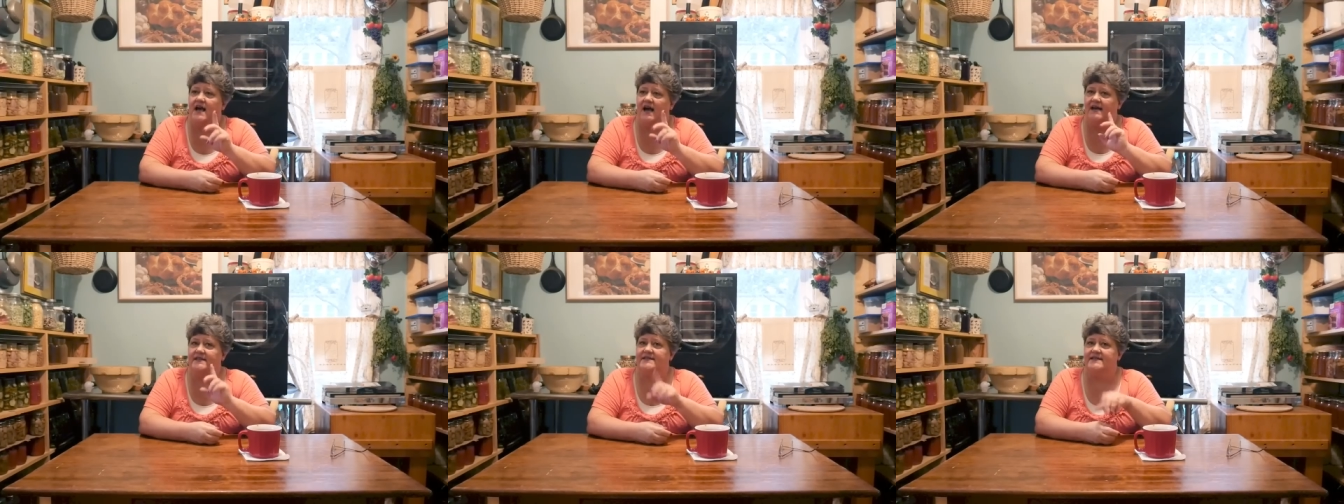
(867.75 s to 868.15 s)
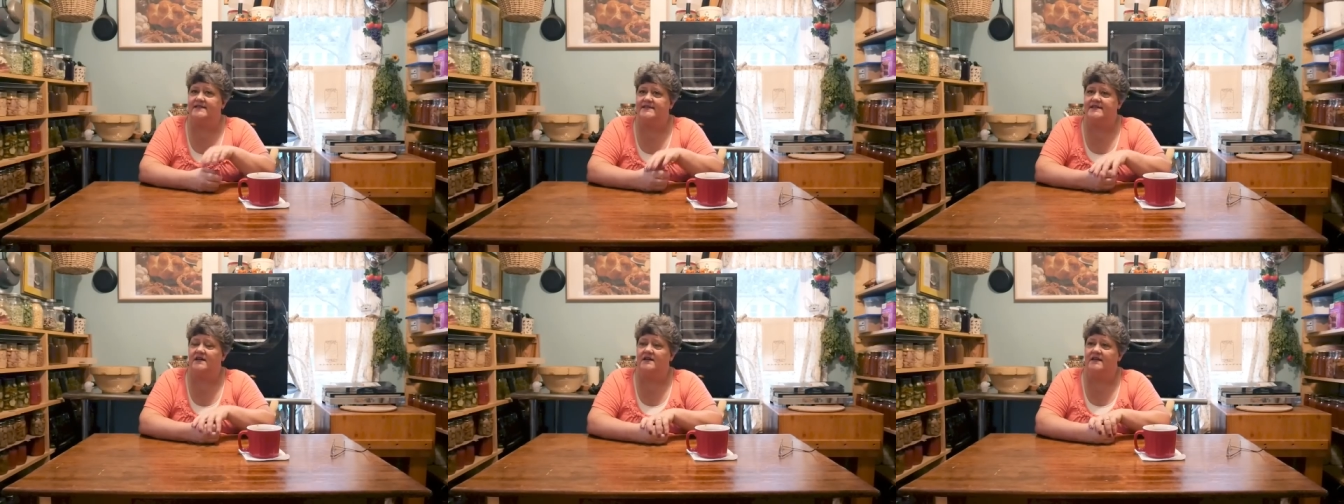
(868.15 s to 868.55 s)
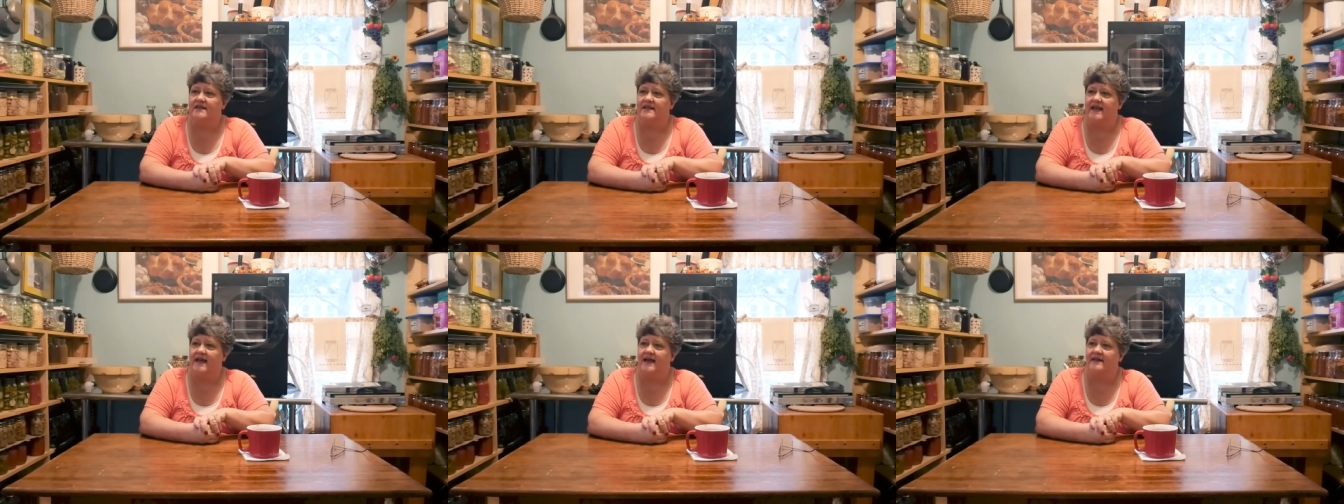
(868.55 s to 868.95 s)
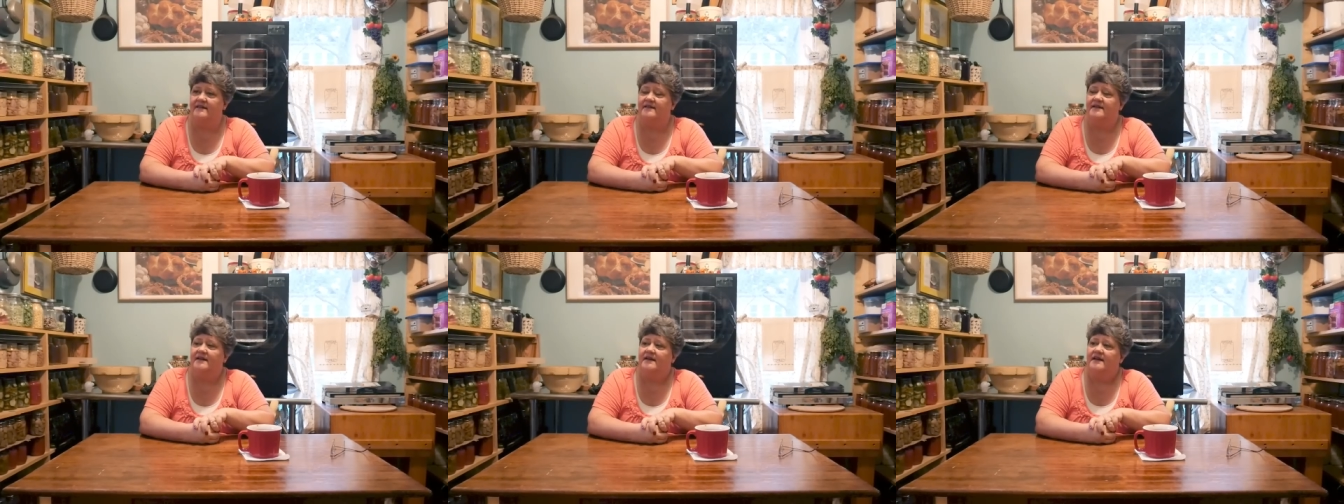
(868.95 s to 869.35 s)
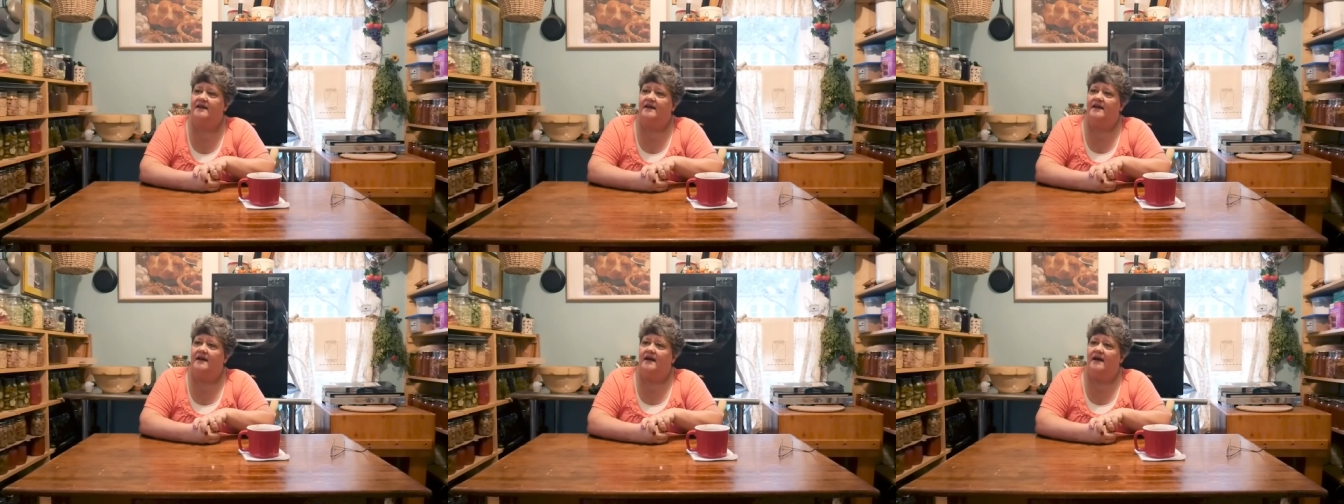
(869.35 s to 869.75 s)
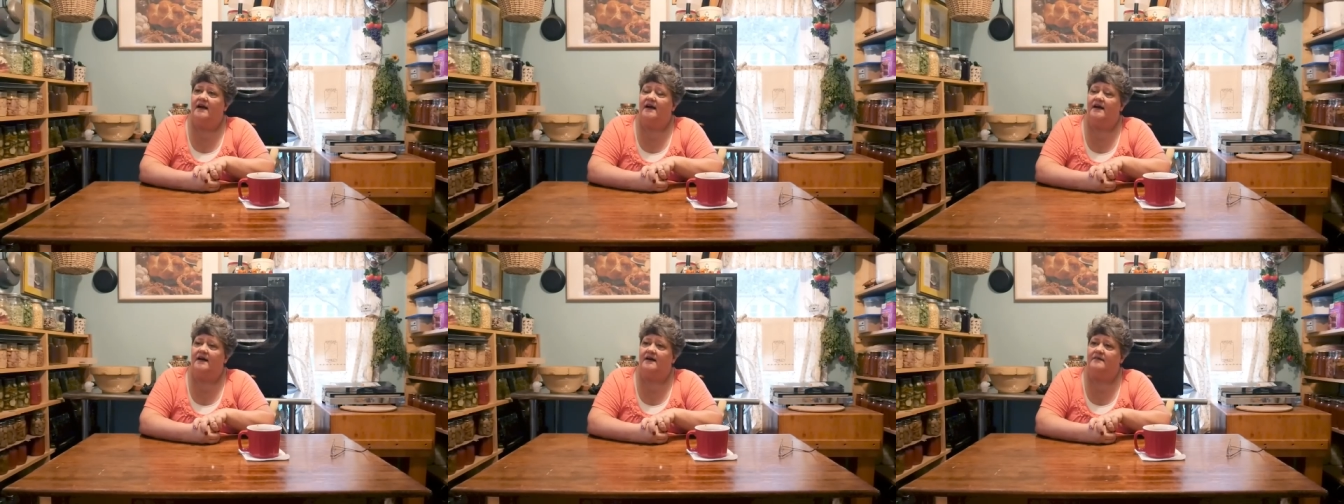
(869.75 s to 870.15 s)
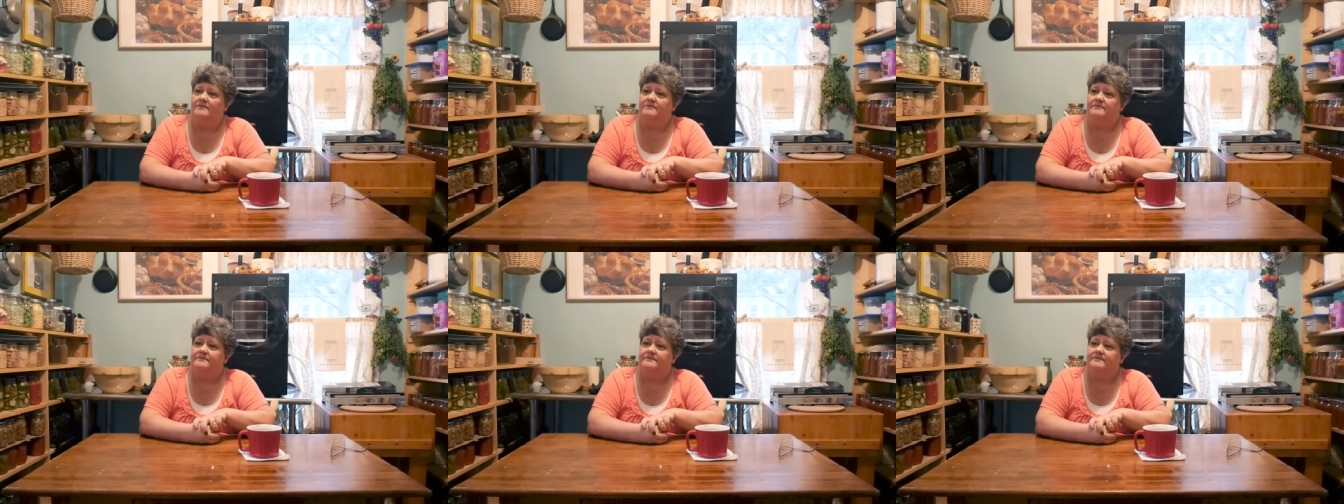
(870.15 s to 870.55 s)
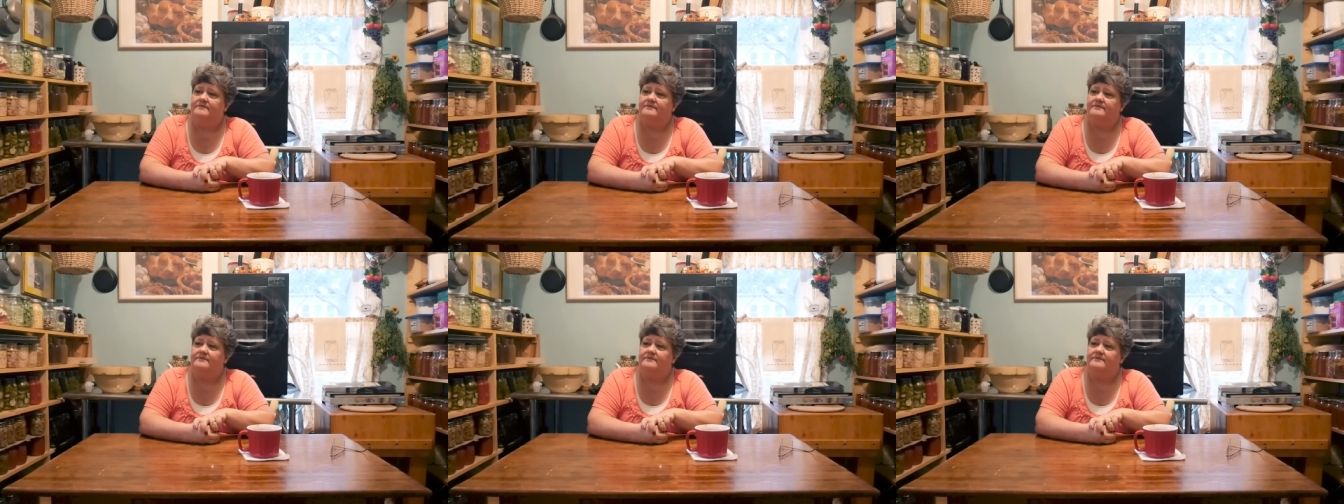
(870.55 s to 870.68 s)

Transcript: I did tell you that. Um,